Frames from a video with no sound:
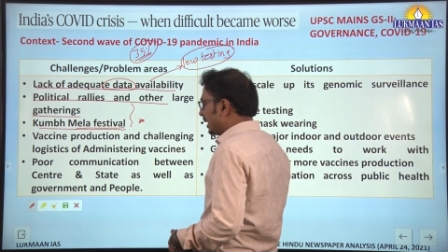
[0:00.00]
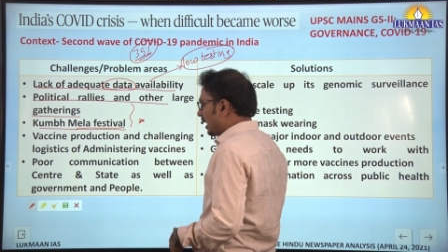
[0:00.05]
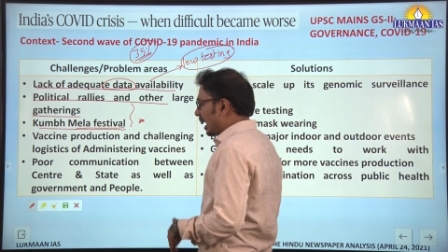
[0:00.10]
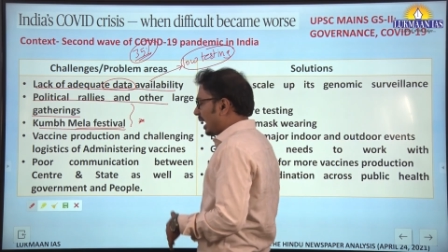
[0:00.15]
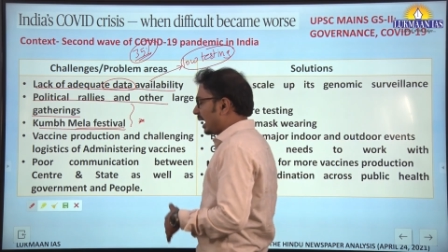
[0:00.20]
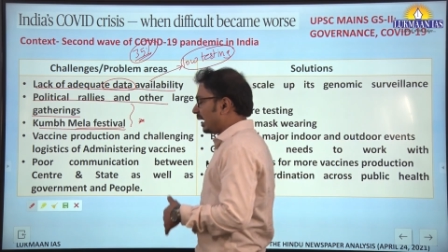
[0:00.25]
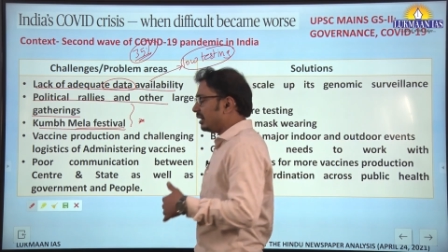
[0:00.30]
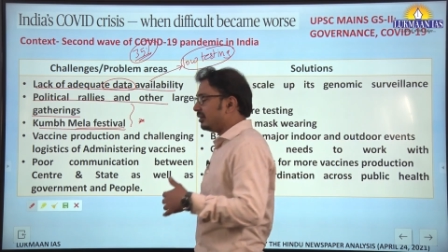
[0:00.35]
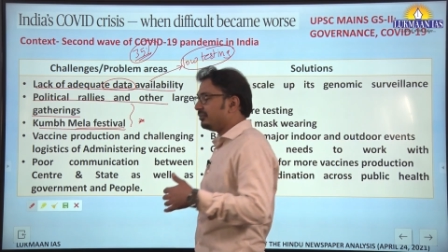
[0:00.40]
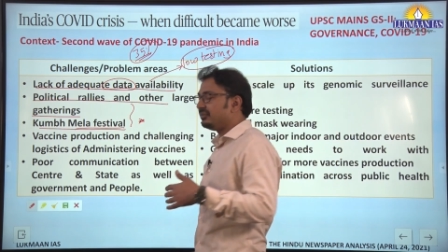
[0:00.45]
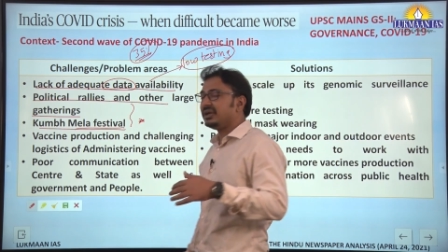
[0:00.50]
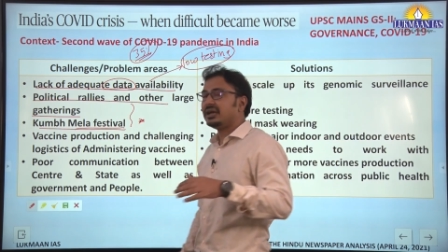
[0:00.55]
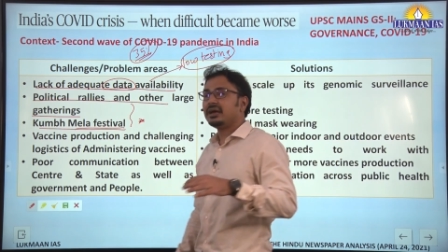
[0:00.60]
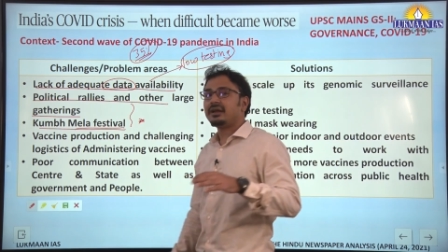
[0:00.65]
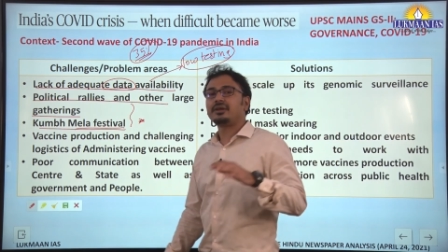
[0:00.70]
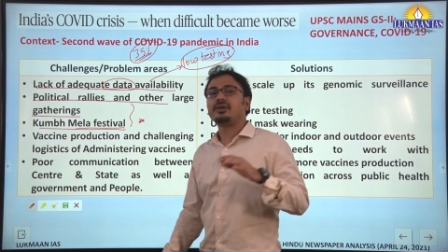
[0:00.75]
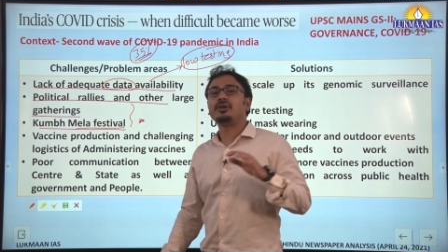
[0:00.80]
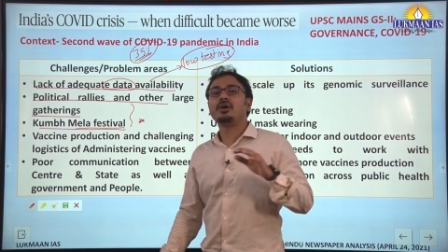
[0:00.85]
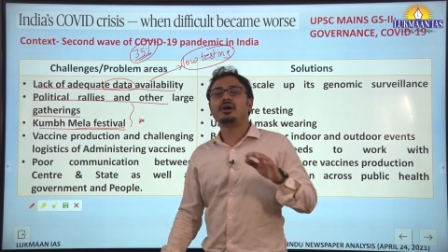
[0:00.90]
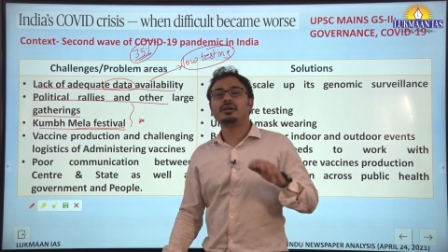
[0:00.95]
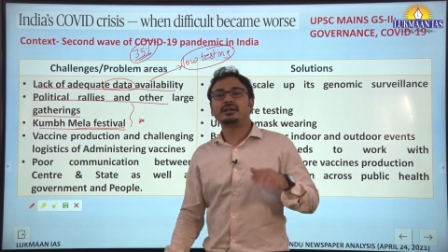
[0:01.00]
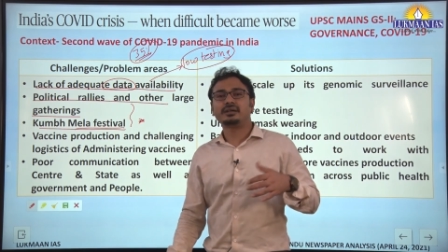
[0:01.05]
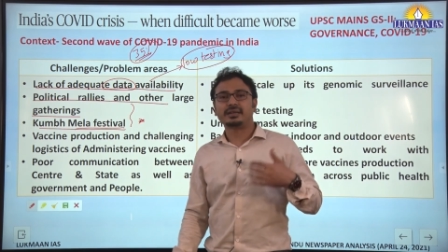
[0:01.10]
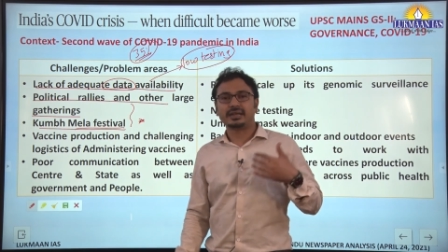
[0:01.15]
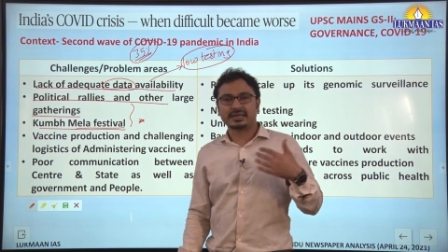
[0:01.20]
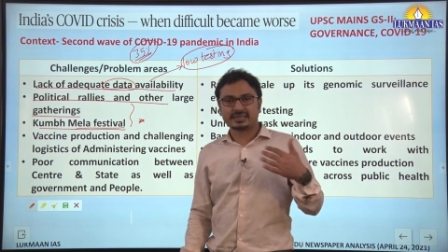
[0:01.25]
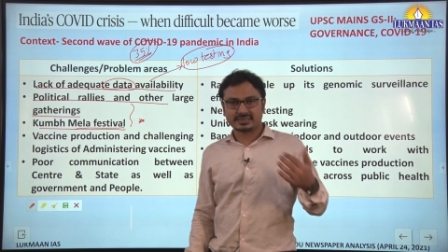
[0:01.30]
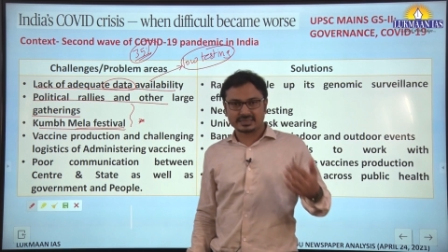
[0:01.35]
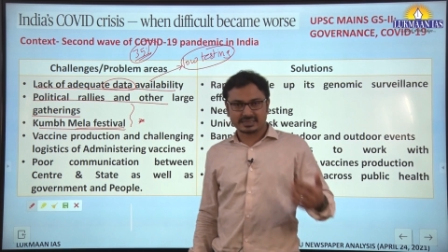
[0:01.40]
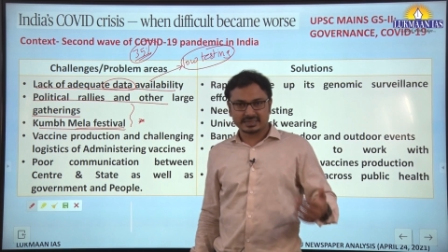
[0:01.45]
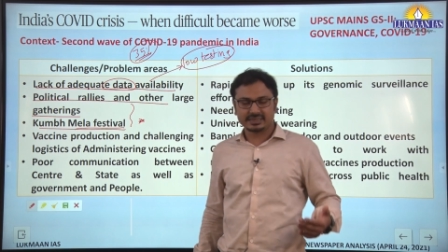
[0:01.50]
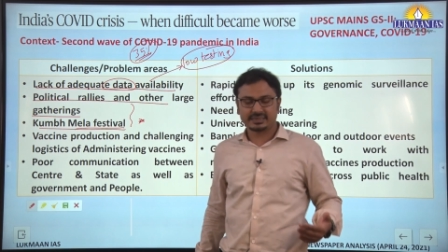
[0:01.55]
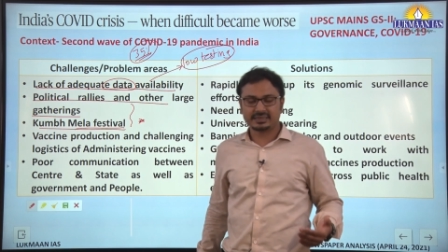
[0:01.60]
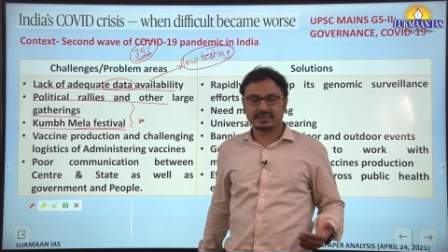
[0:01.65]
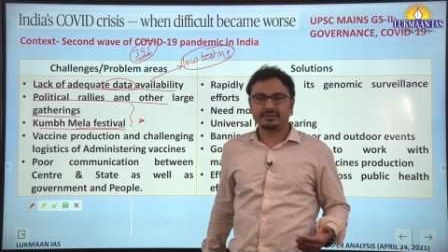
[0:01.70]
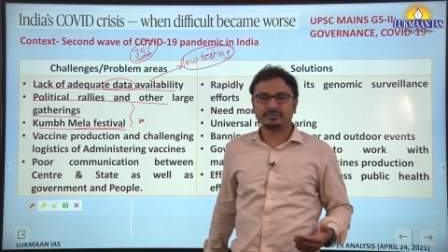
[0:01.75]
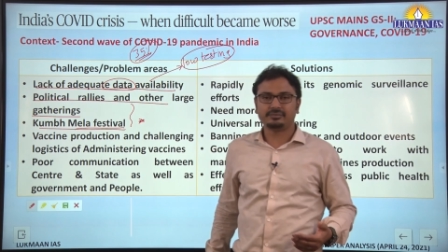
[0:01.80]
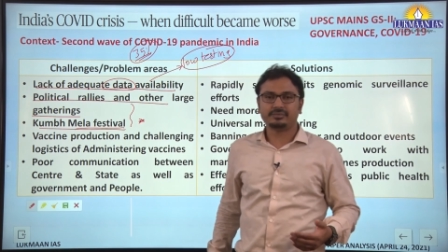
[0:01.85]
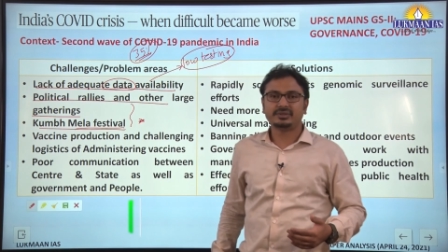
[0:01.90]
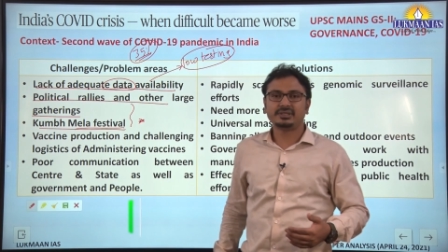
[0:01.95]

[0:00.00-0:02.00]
and we are not testing them.